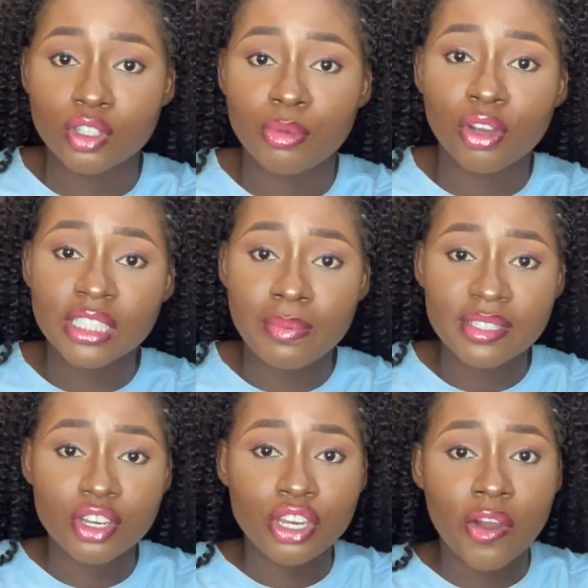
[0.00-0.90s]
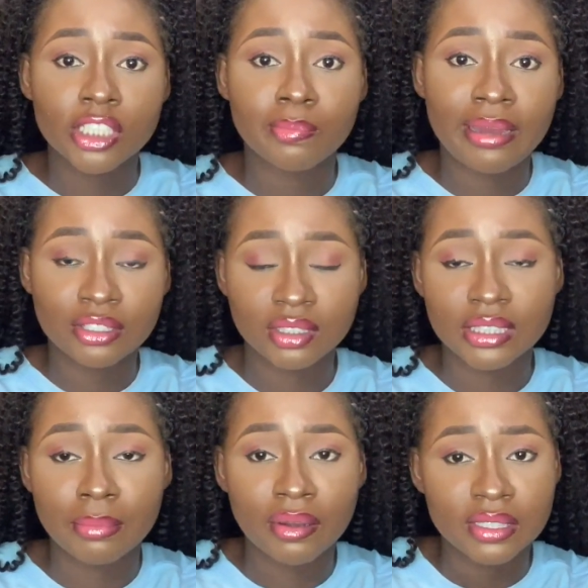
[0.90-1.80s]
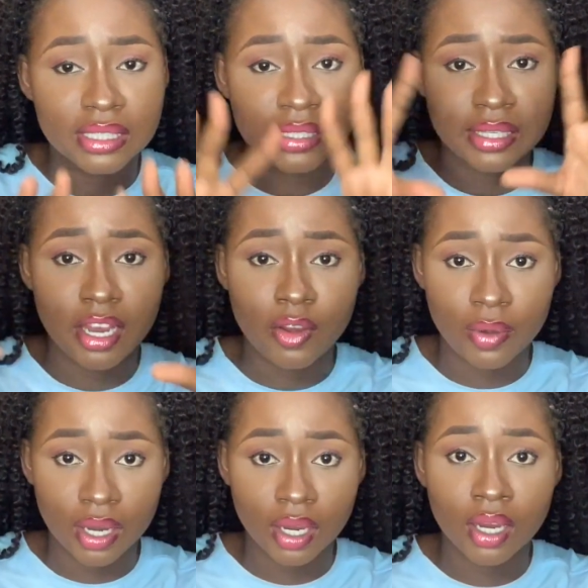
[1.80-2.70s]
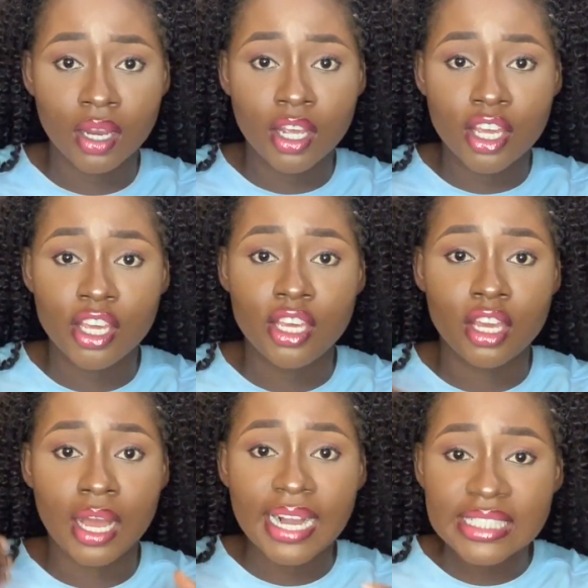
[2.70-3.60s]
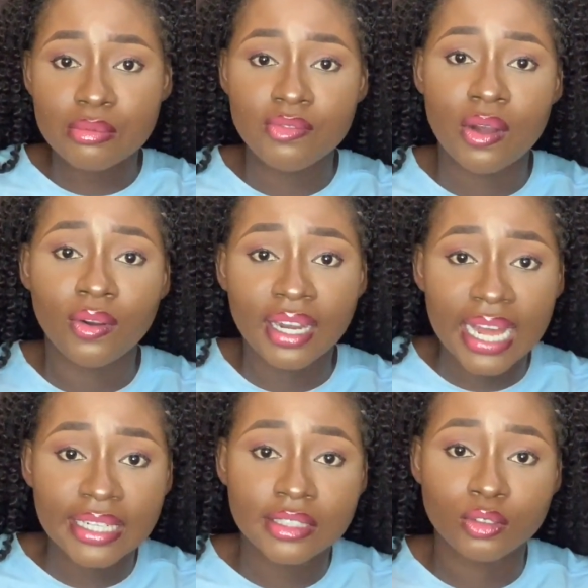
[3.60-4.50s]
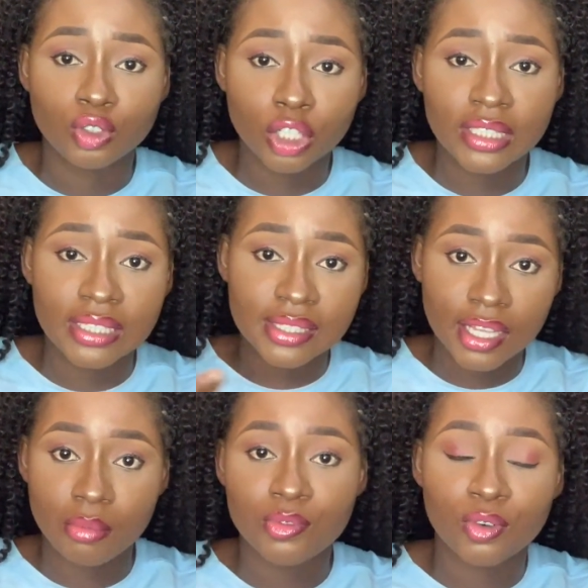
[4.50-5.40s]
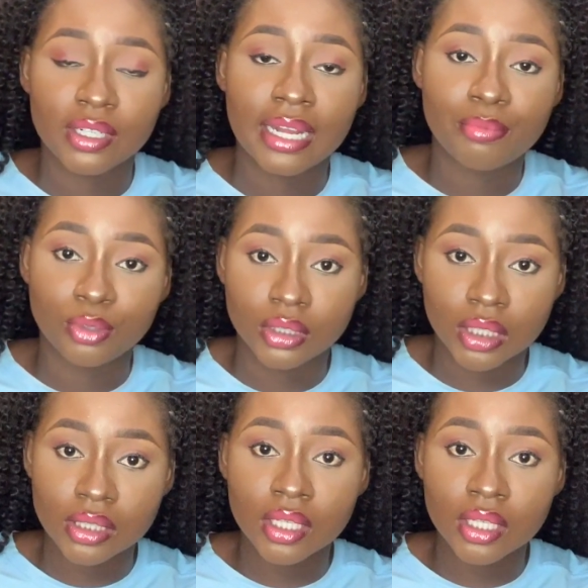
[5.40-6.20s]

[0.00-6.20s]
So because this person knew I was passionate about this area, he asked me if I would like to join the team for that project.